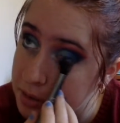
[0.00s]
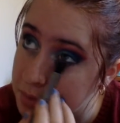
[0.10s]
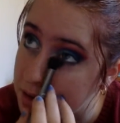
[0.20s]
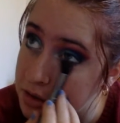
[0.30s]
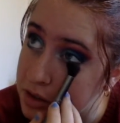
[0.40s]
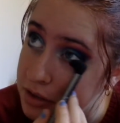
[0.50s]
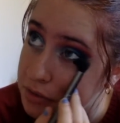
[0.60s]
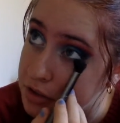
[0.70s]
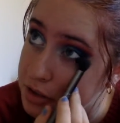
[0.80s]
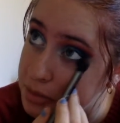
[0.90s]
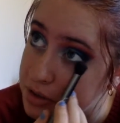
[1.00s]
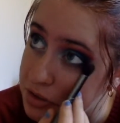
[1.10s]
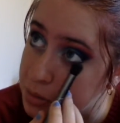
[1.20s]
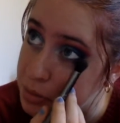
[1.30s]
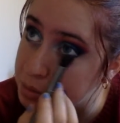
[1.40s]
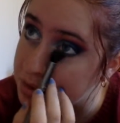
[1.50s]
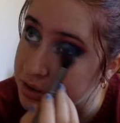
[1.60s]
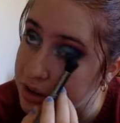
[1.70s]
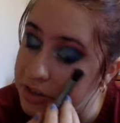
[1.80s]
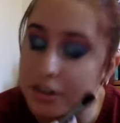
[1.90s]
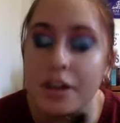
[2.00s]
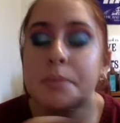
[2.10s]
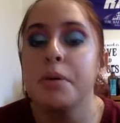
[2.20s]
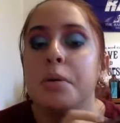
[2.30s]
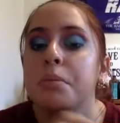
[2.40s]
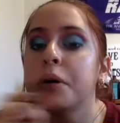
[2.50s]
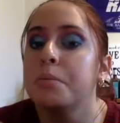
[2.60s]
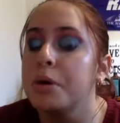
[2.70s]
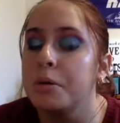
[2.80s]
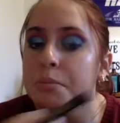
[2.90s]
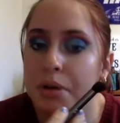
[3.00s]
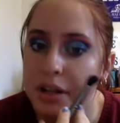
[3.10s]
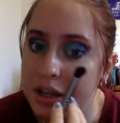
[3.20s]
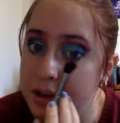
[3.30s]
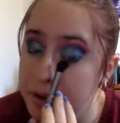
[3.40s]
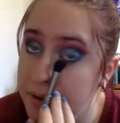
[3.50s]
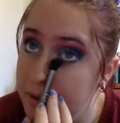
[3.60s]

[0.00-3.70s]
I'm not looking for it to be super precise and like boom, boom, boom, but like